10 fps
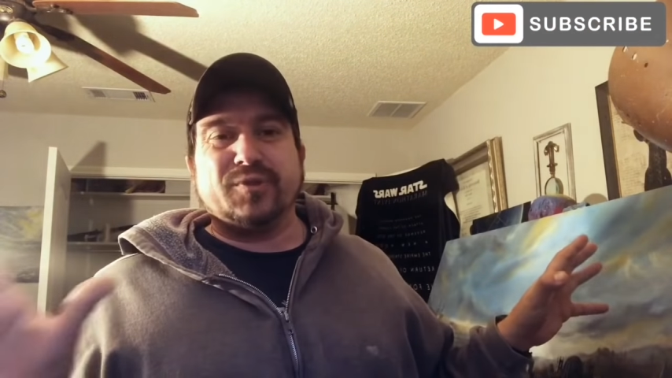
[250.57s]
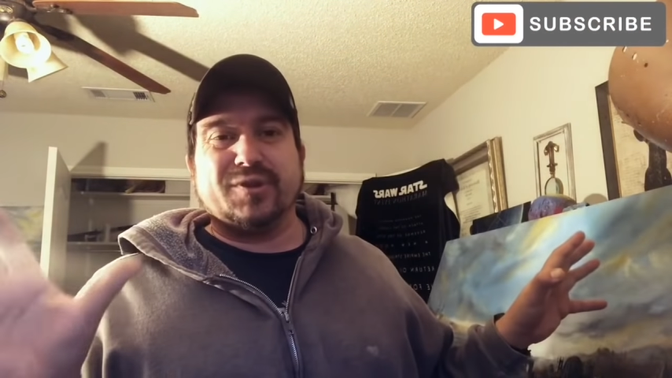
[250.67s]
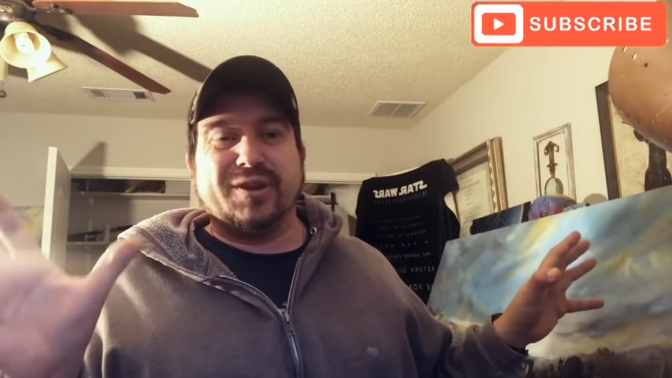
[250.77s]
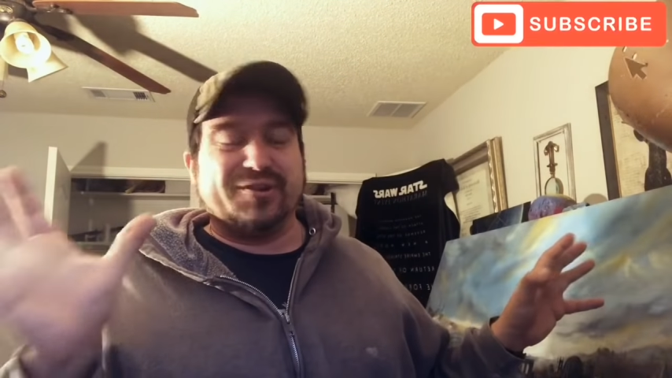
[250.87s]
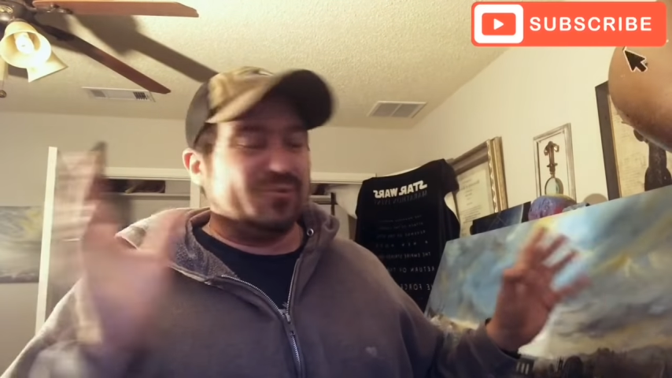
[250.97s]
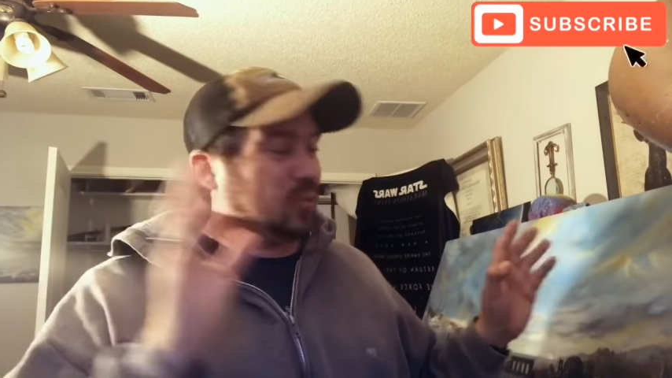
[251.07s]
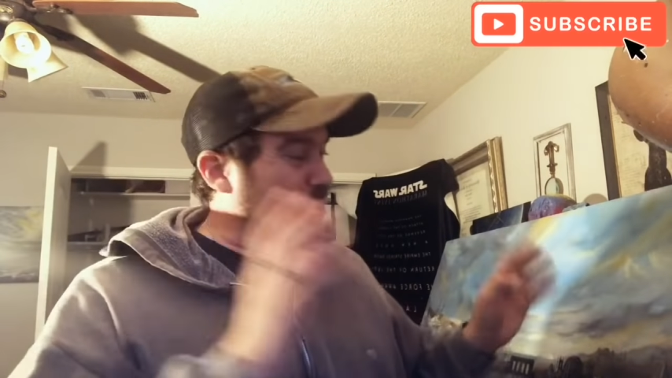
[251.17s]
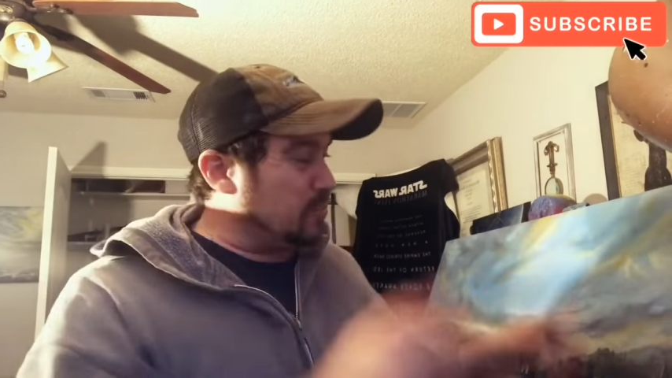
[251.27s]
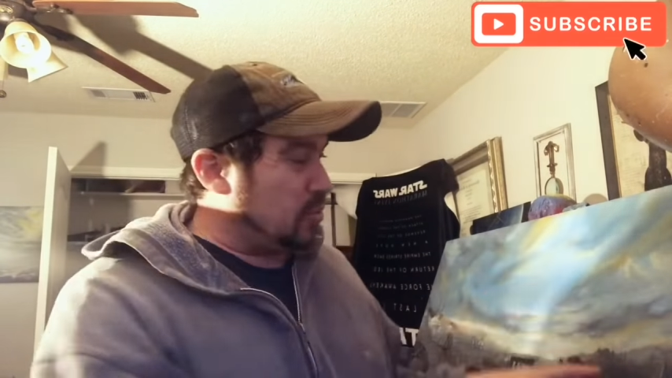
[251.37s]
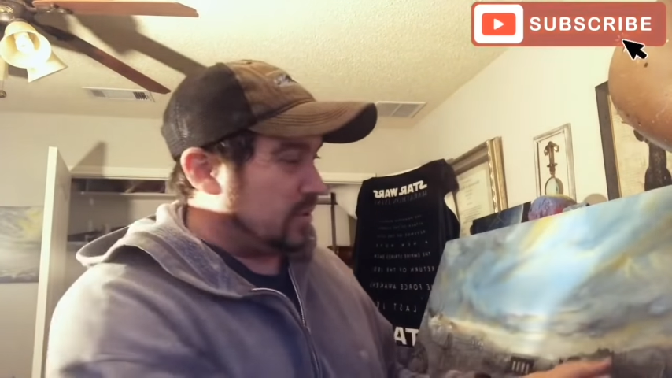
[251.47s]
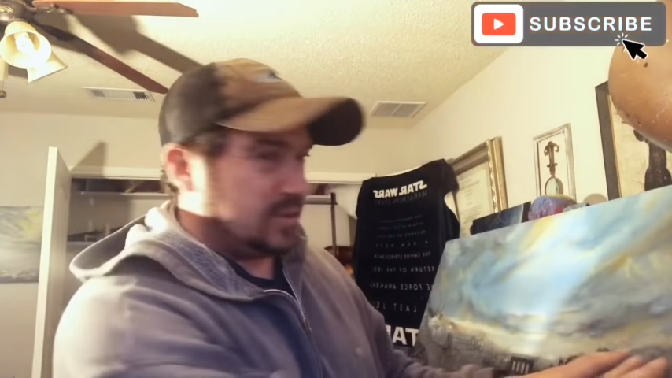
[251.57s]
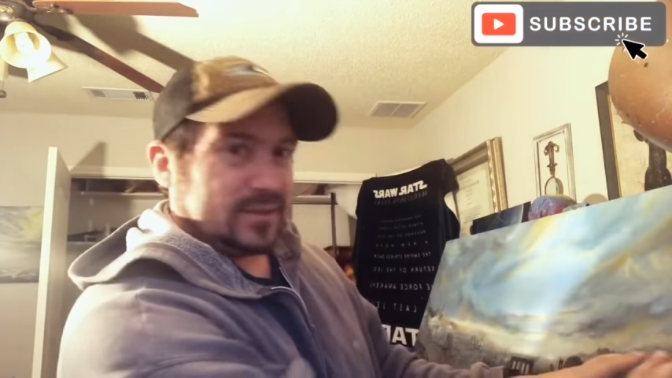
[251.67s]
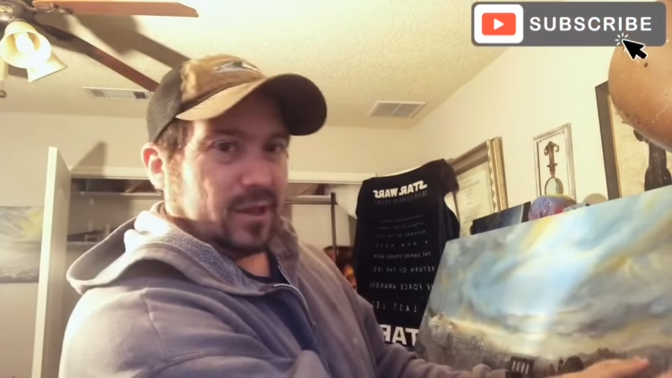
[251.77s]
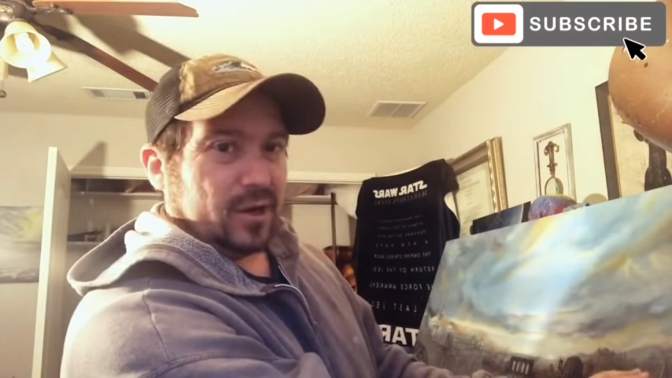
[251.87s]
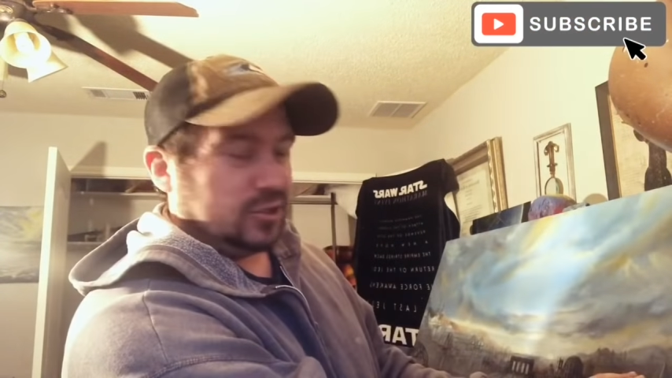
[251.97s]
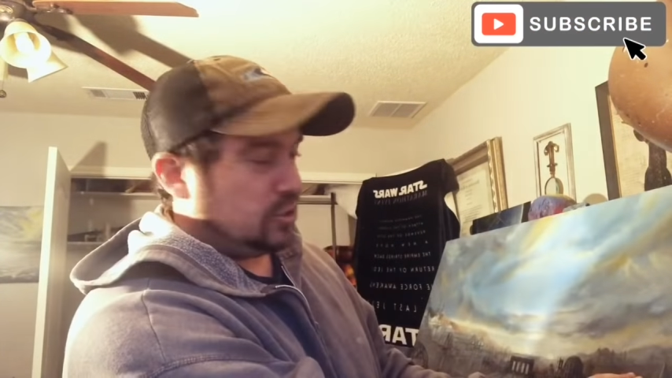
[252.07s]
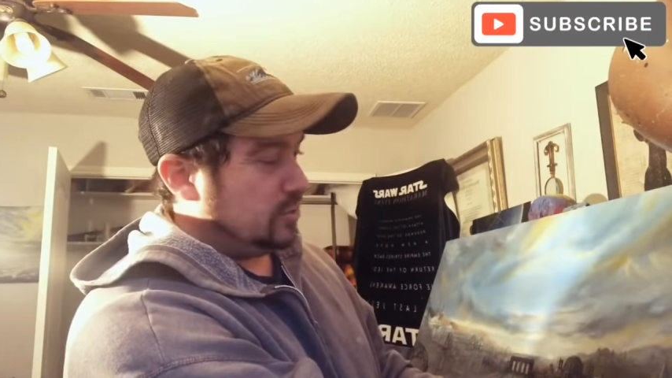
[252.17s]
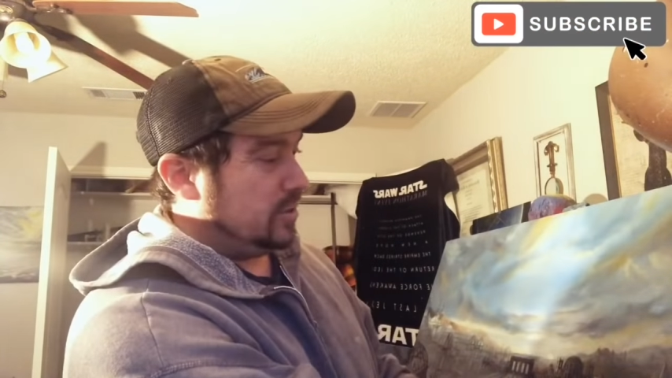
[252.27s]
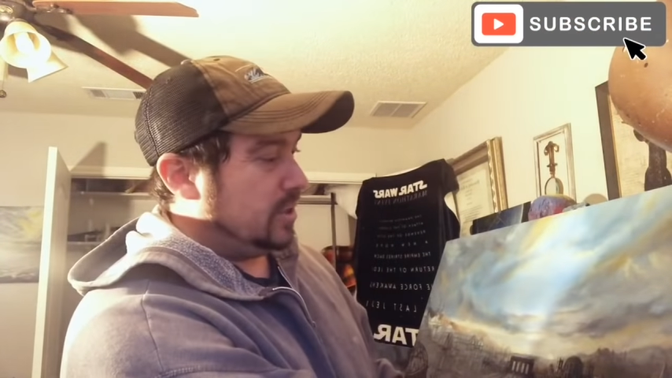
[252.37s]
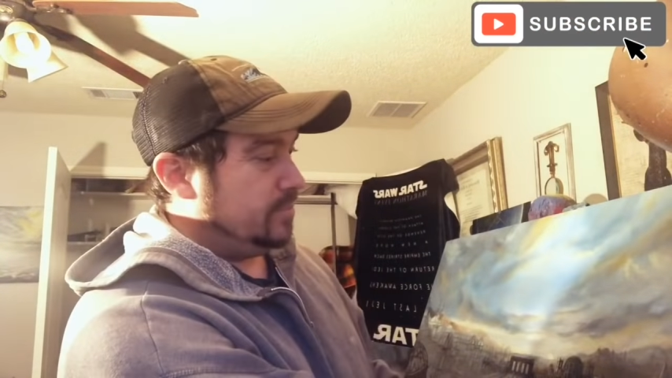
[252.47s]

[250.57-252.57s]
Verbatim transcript: gonna work more on this larger